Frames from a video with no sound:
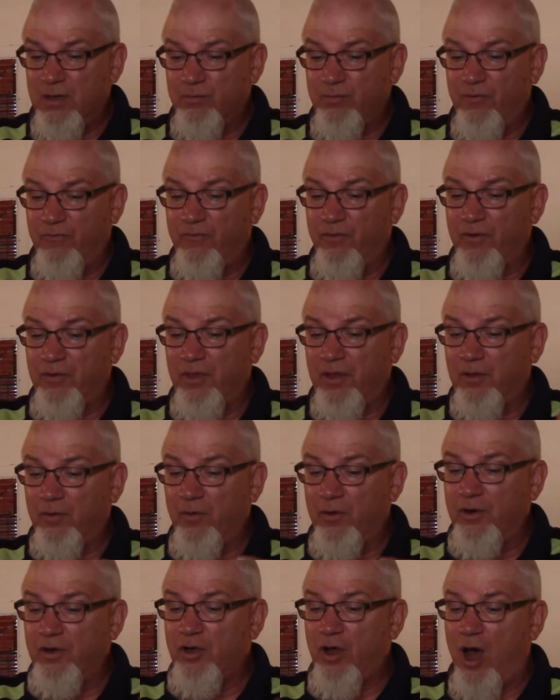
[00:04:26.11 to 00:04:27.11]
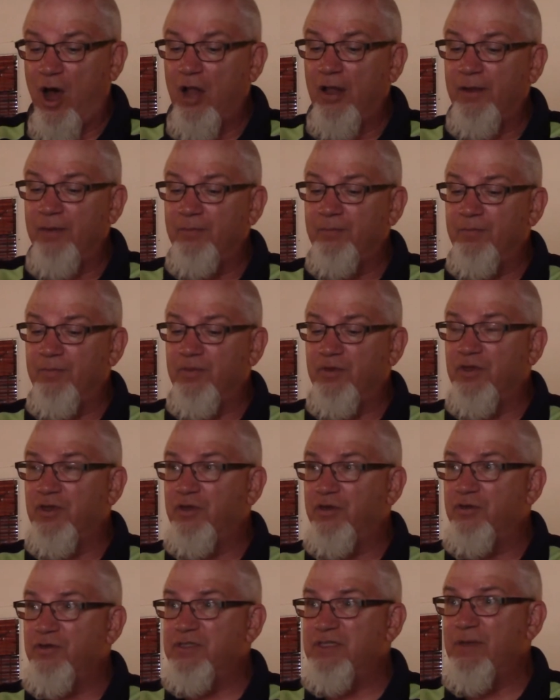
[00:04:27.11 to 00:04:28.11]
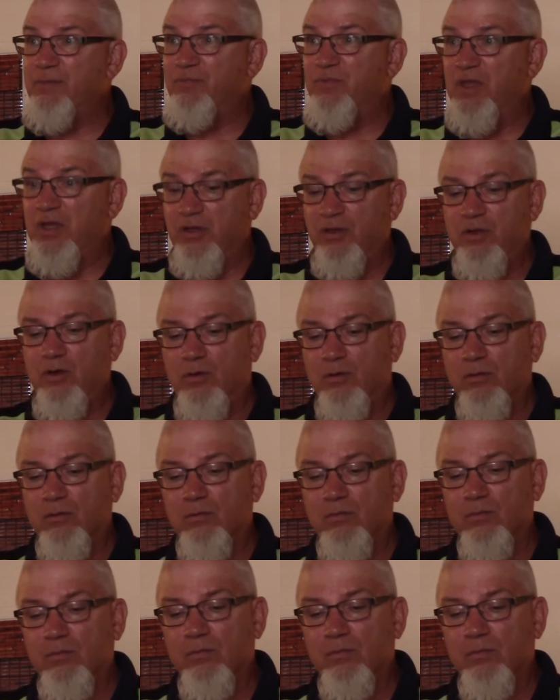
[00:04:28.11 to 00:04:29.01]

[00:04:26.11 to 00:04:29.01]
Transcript: before the Lord called him to do something new.